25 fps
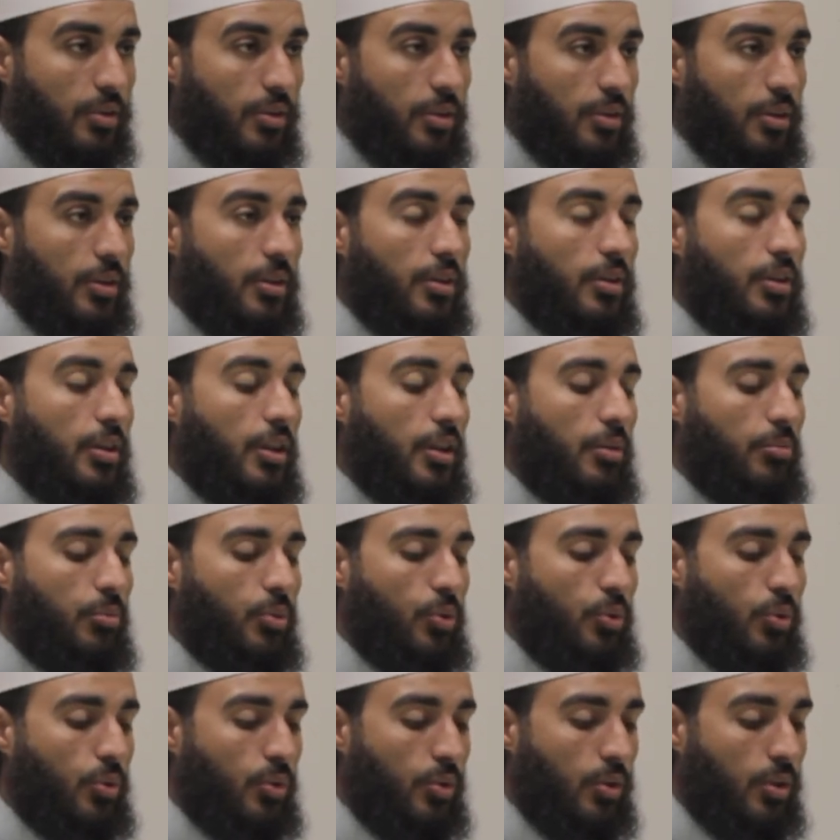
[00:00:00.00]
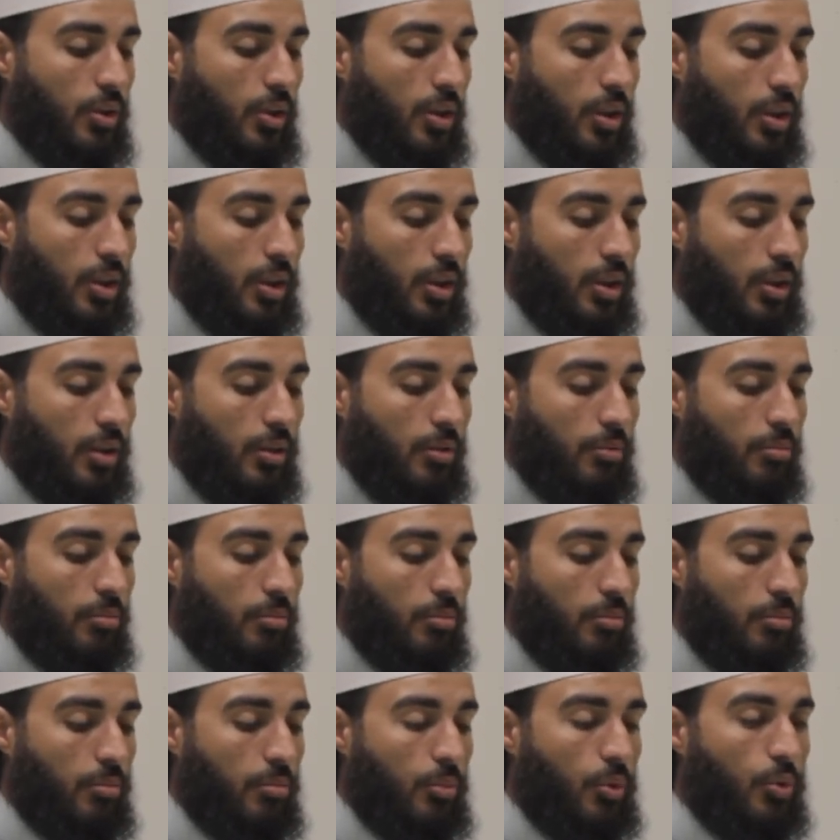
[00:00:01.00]
you get more
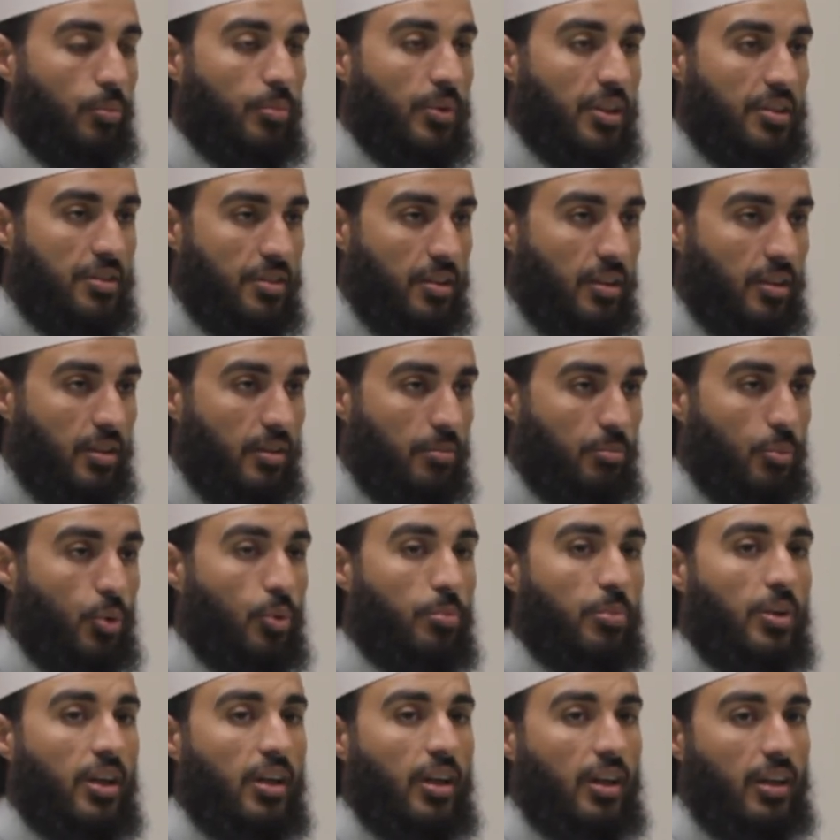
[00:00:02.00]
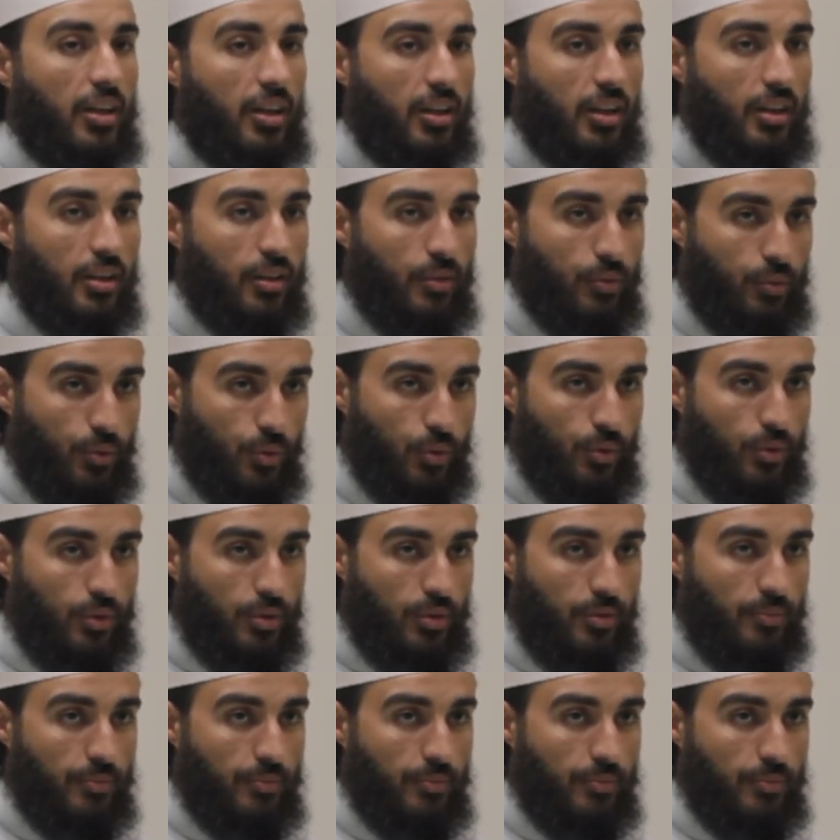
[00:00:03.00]
blessing, more barakah in the food.